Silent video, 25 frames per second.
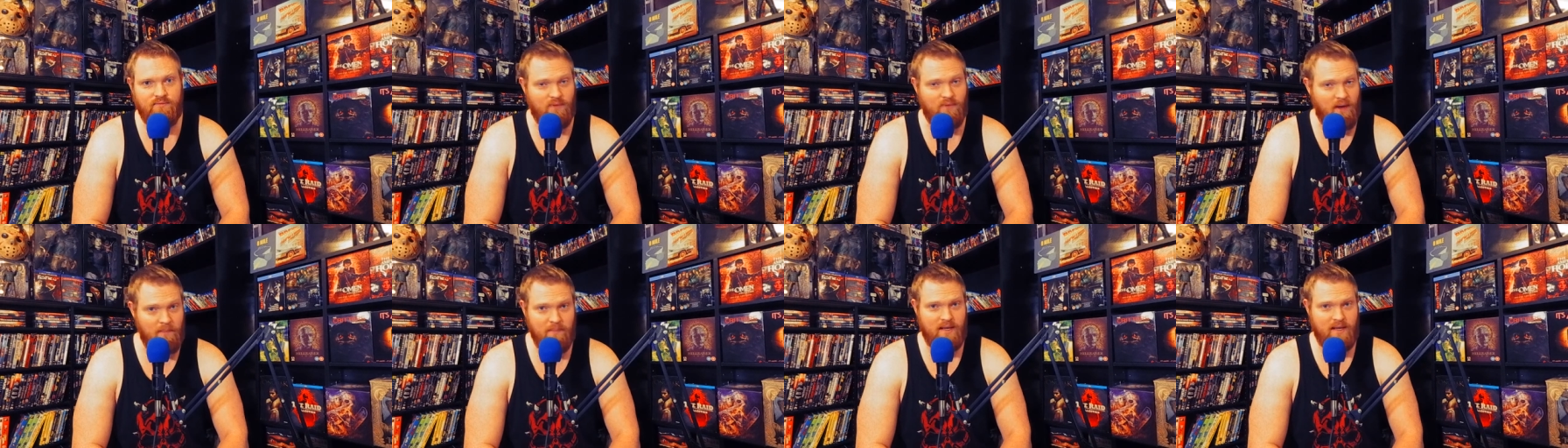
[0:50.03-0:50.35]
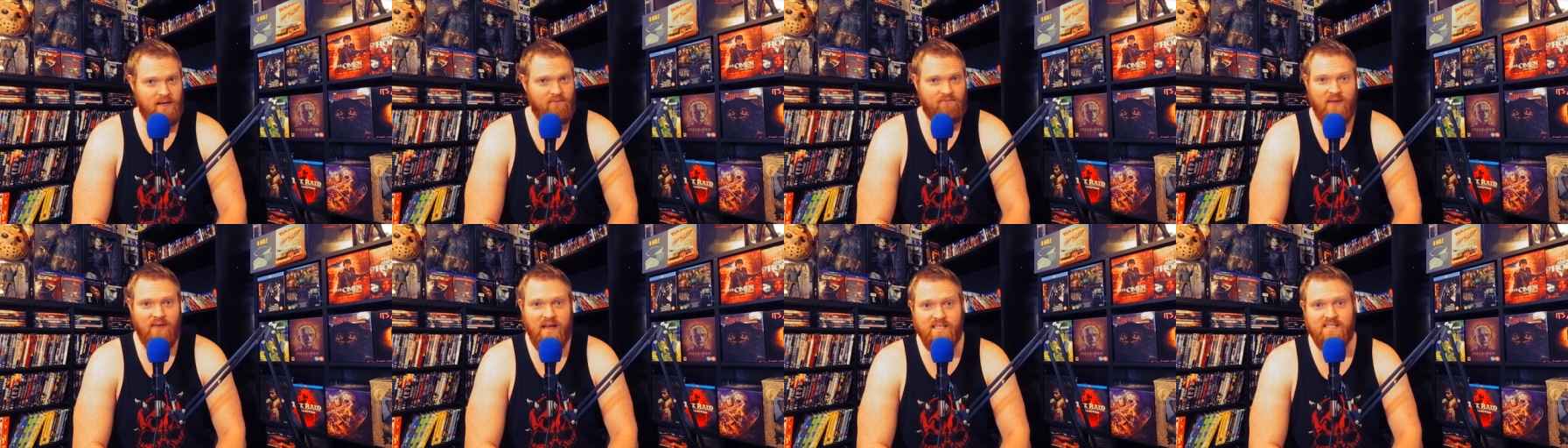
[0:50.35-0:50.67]
I mean,
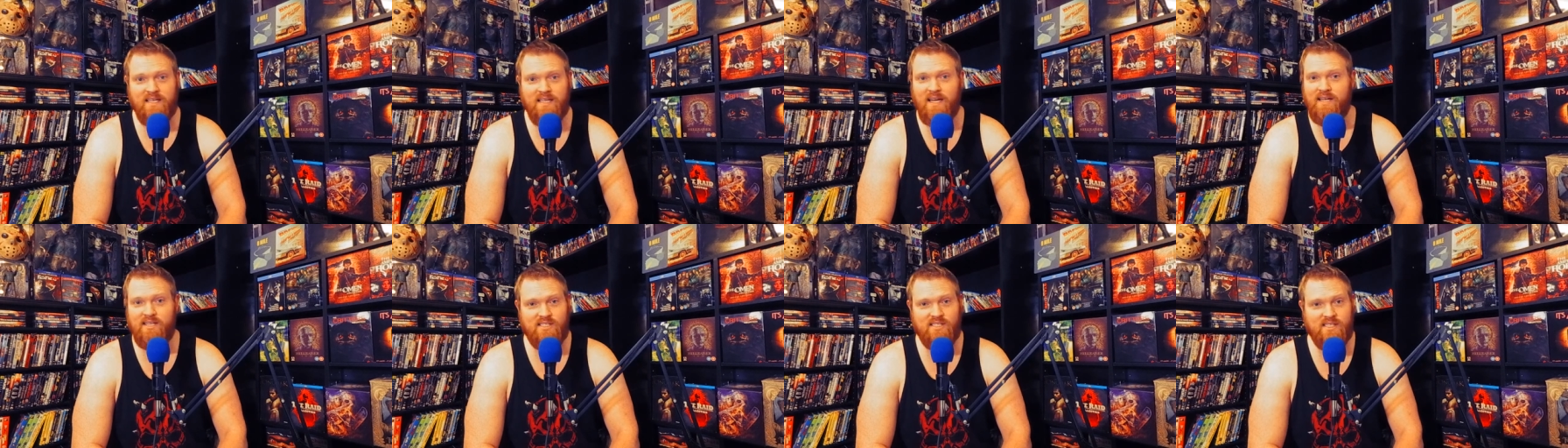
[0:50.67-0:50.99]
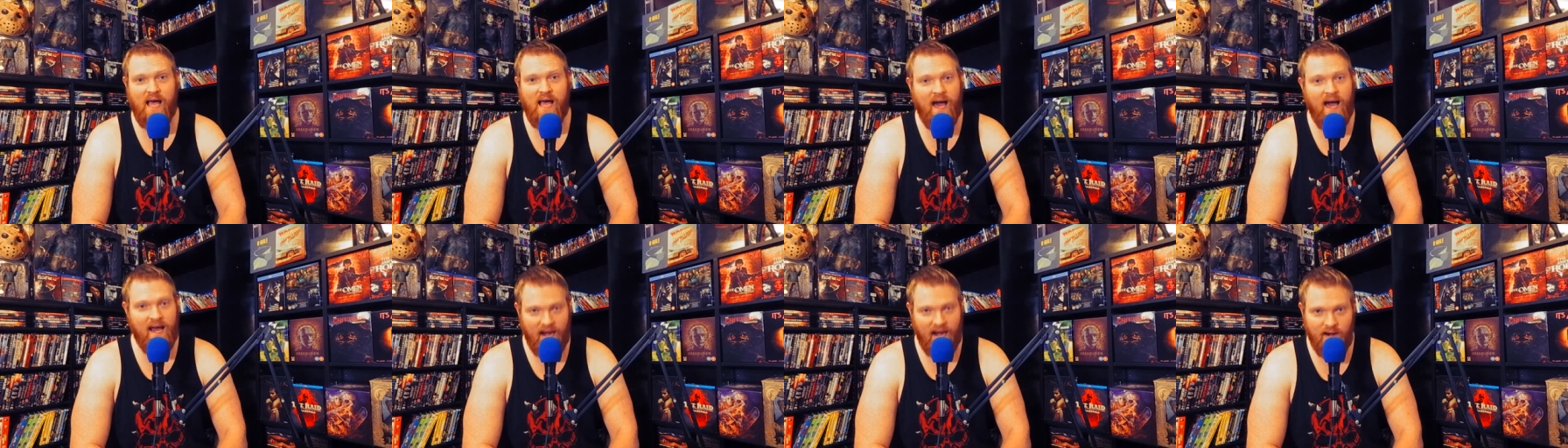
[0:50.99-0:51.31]
if that's not a
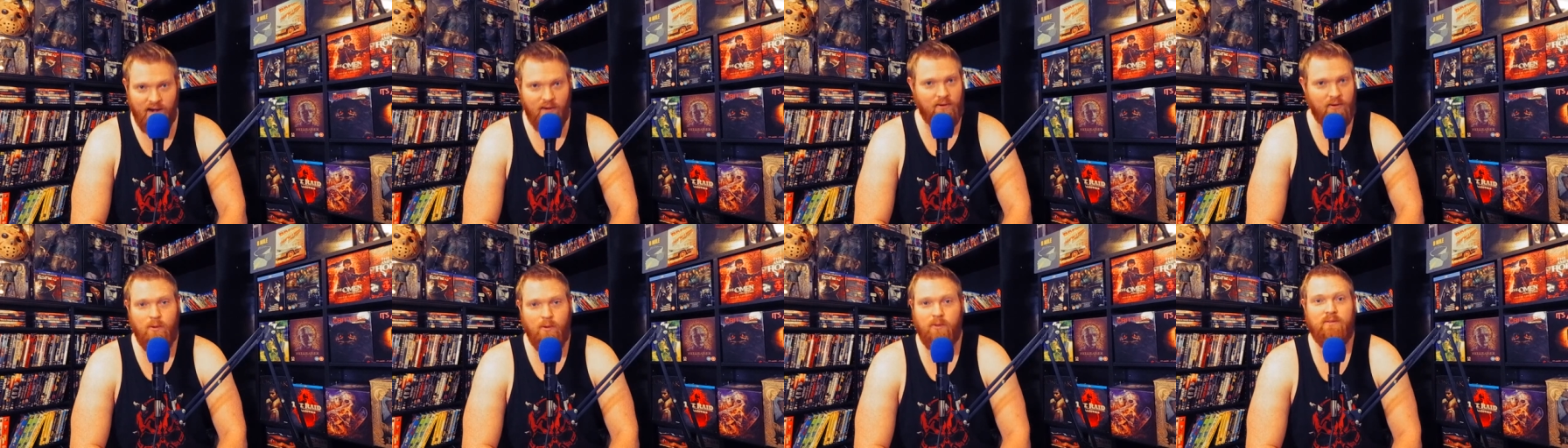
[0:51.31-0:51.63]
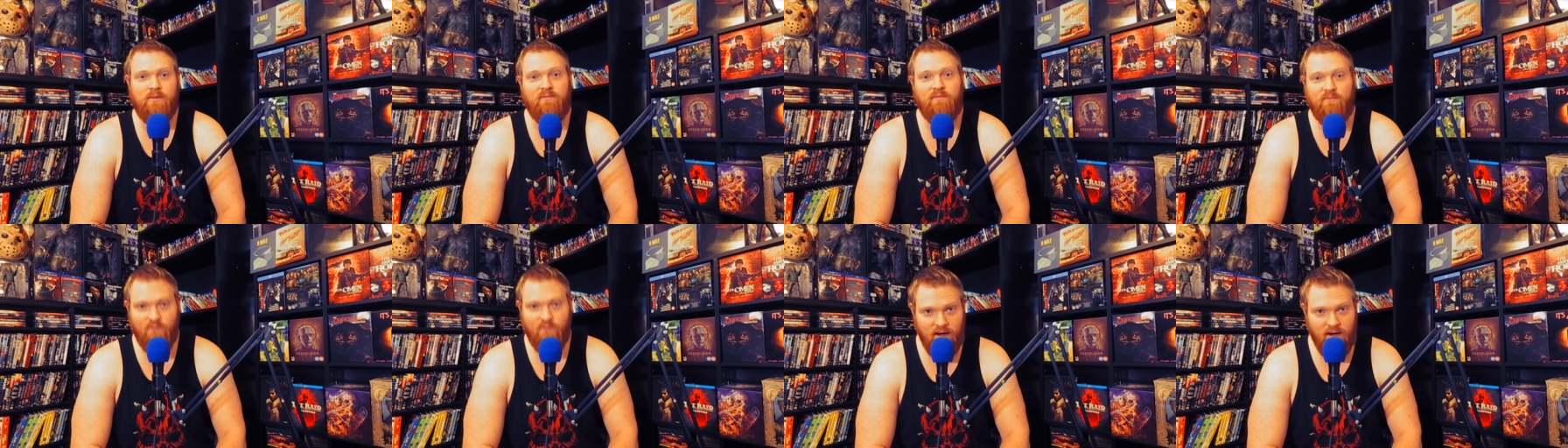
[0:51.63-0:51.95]
sign, I don't know what the
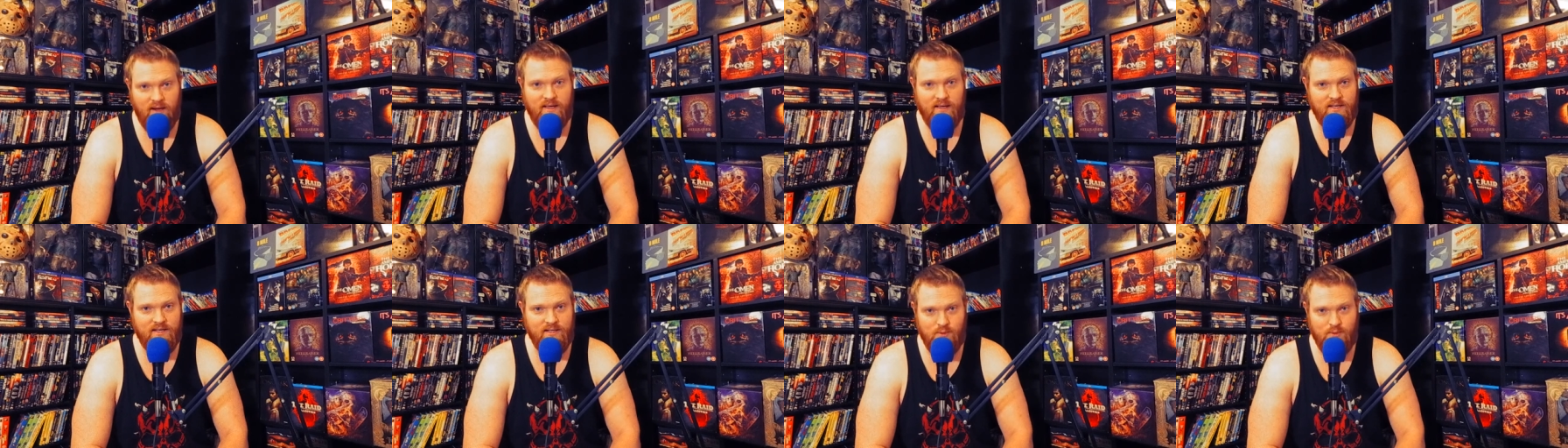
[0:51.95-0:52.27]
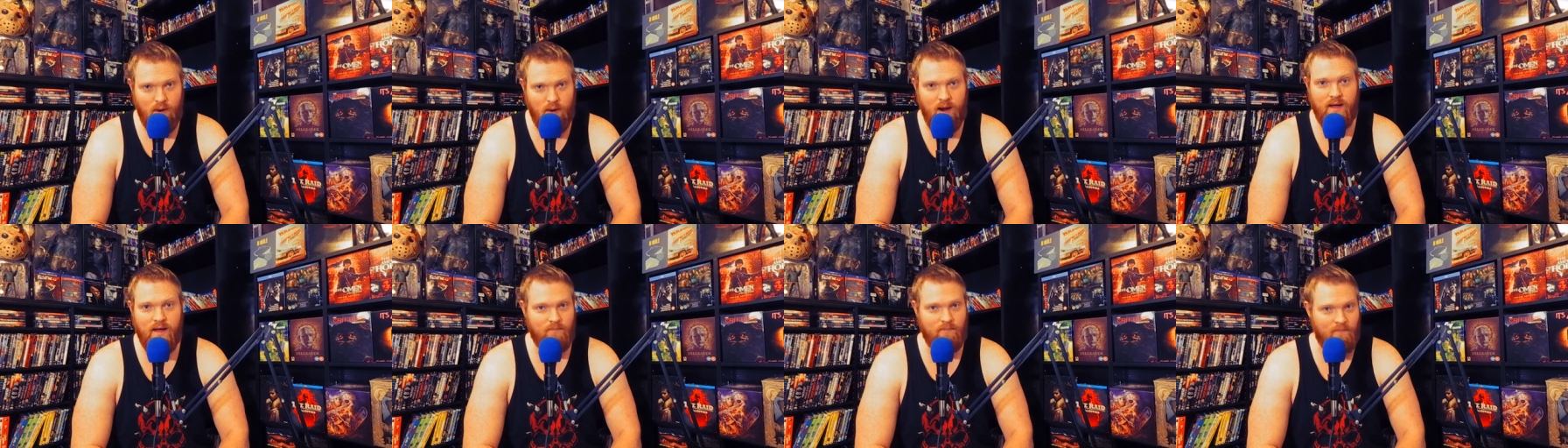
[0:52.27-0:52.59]
fuck is, right?